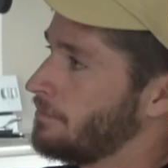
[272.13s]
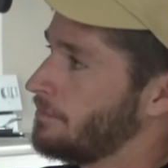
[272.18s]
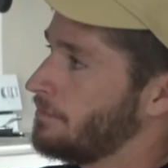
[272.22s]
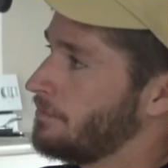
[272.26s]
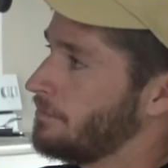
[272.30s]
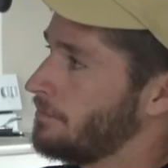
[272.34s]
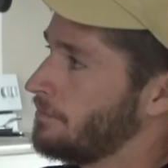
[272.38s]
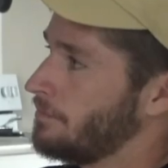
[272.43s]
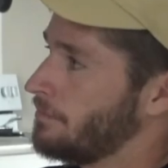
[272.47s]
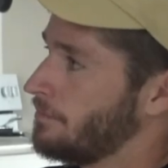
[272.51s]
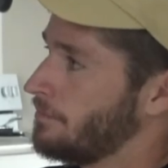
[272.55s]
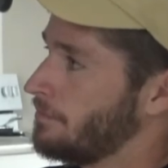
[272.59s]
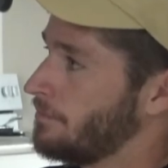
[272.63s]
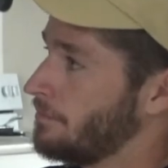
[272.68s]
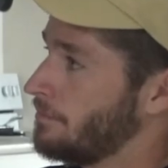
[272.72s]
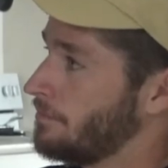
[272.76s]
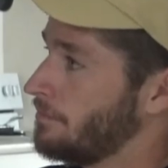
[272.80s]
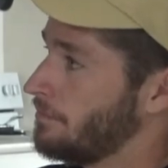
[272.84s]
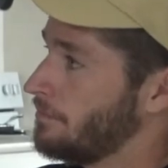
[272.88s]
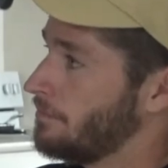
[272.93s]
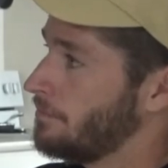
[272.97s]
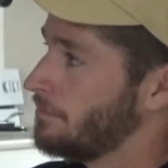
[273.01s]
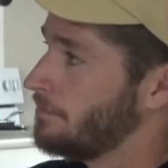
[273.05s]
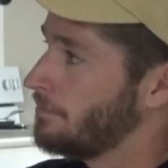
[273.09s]

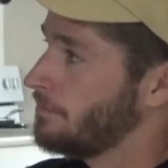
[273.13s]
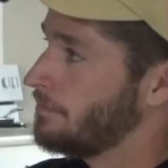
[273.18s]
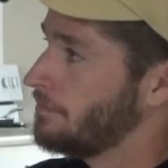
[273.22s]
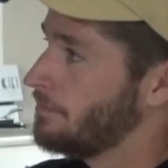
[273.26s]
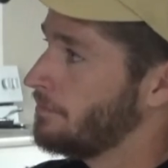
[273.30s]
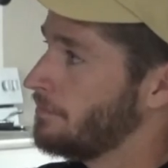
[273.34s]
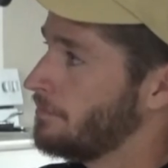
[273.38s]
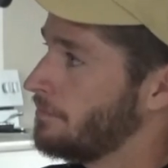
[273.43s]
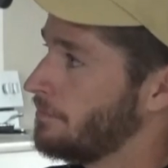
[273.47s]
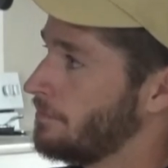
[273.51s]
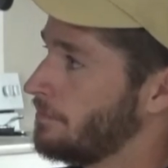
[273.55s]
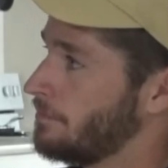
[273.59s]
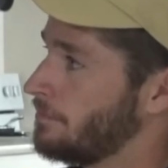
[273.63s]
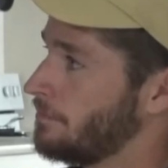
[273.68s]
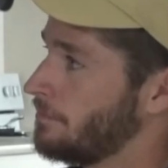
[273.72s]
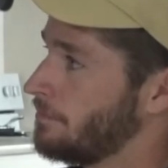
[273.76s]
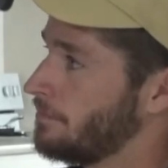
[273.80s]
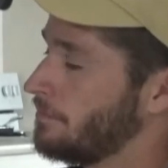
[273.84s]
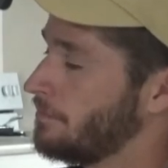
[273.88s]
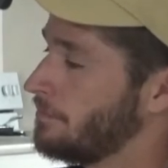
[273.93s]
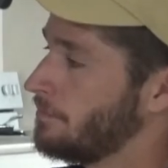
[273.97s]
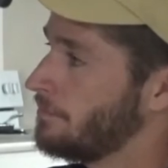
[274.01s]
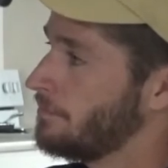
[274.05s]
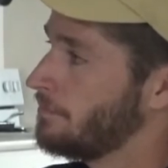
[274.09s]

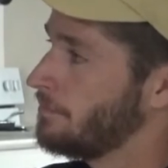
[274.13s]
This person isn't speaking.